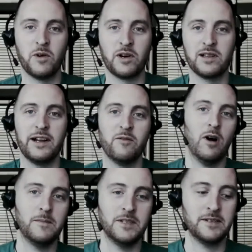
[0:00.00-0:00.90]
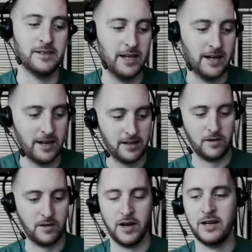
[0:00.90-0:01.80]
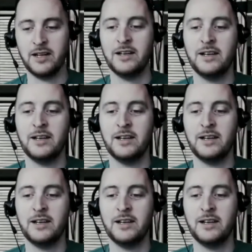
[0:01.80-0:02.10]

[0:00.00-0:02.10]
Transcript: More Glenn Robinson than anything, right?